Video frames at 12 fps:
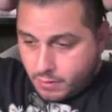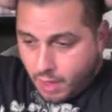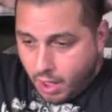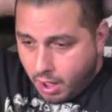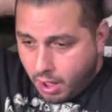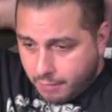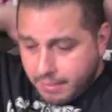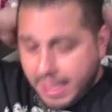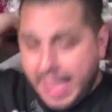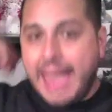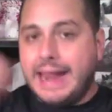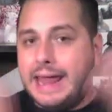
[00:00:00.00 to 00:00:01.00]
And
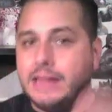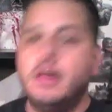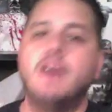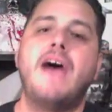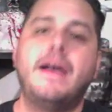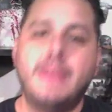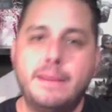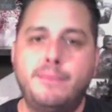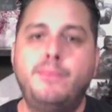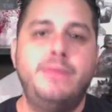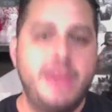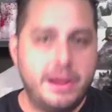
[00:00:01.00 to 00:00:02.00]
I love how
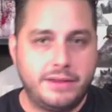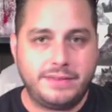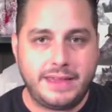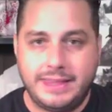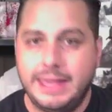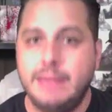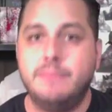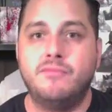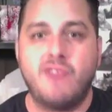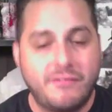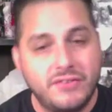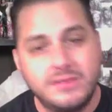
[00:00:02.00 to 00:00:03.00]
they keep
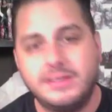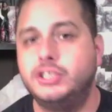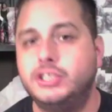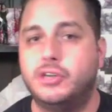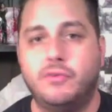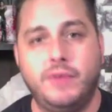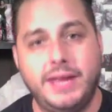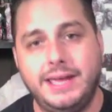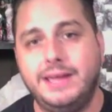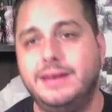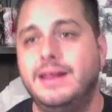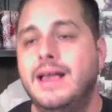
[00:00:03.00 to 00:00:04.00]
referencing
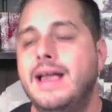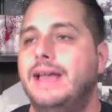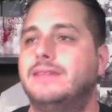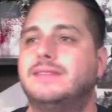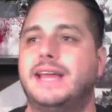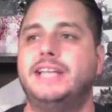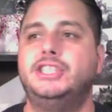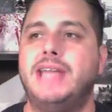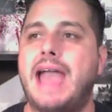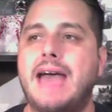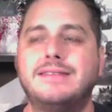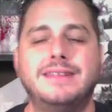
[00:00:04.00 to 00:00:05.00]
Shireen. It's like she
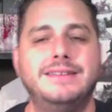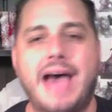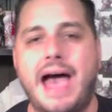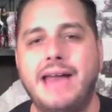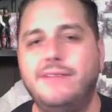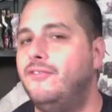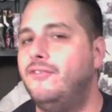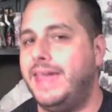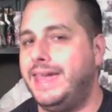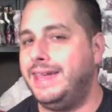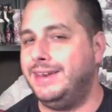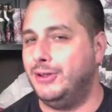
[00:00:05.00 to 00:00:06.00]
hasn't died in
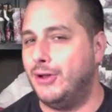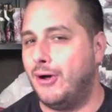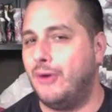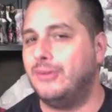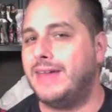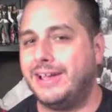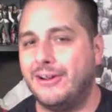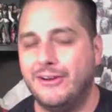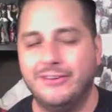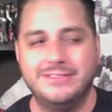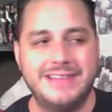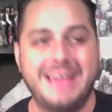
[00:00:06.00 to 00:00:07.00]
vain, you know? Like,
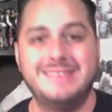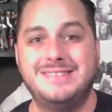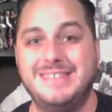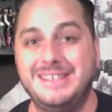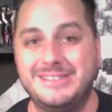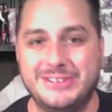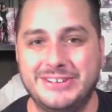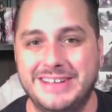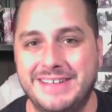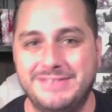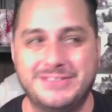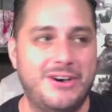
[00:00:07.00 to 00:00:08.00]
her legacy still
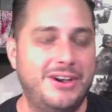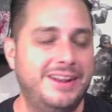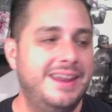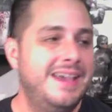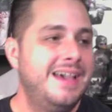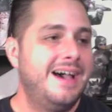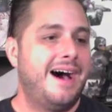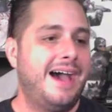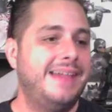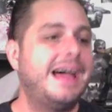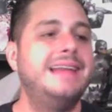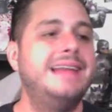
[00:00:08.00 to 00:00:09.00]
lives on.
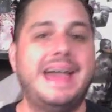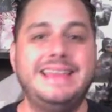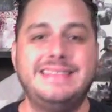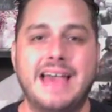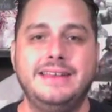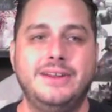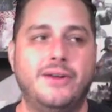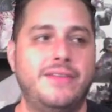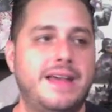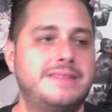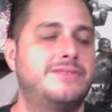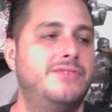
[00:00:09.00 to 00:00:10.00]
I like that. You know,
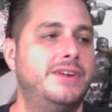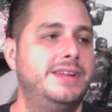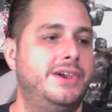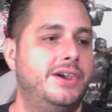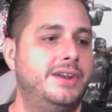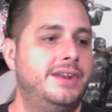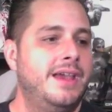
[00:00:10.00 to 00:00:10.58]
that's really good.